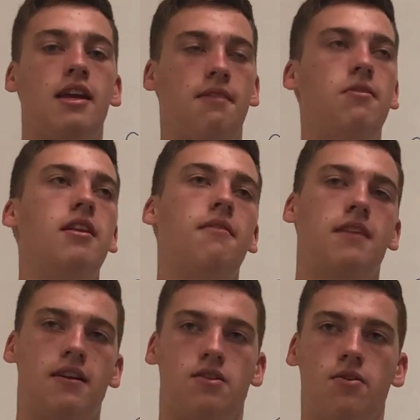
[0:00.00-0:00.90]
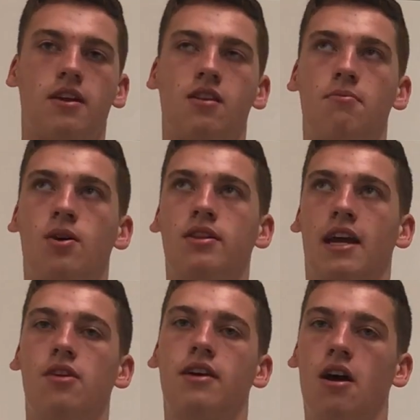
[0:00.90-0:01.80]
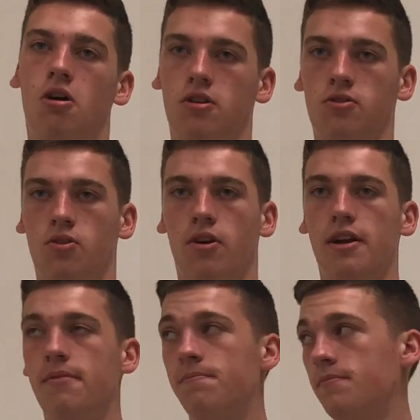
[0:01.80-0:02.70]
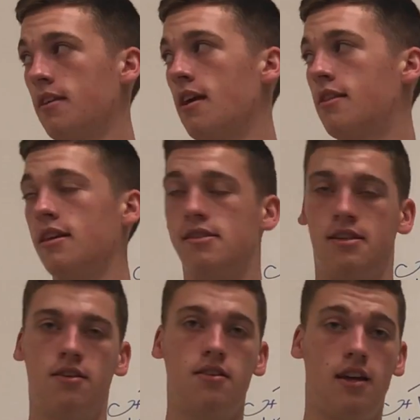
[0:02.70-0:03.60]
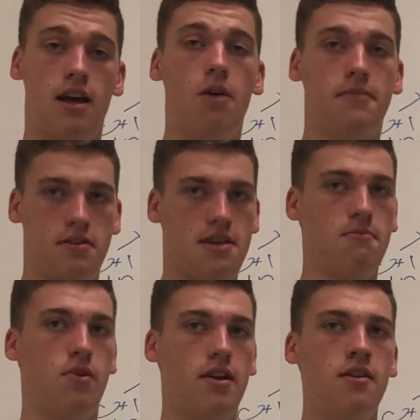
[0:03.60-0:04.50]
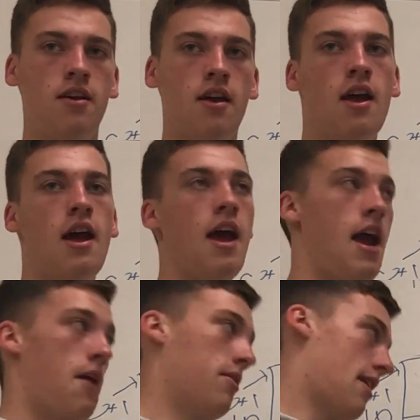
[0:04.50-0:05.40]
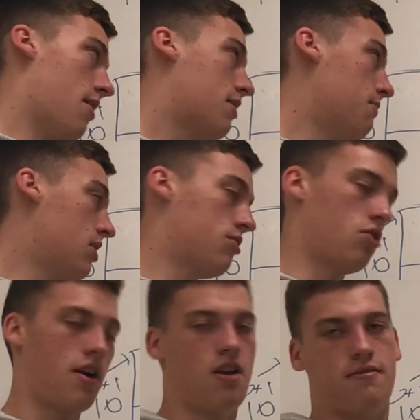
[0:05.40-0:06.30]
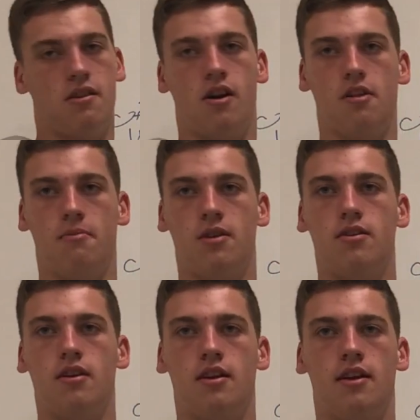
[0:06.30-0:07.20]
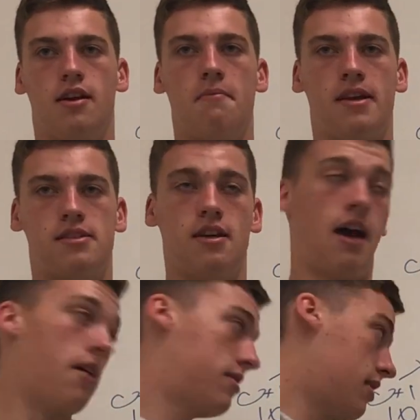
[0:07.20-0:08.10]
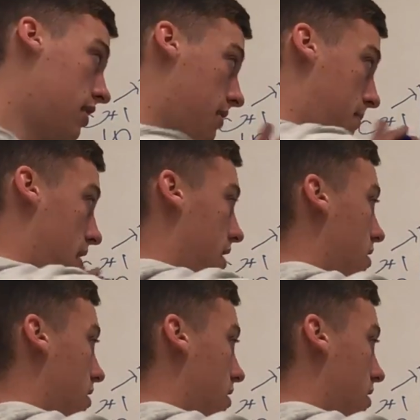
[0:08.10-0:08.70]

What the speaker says: even if they don't get the ball, they don't get all the glory, yet they still help their team win. And without the middle drawing off the other middle, it makes the pin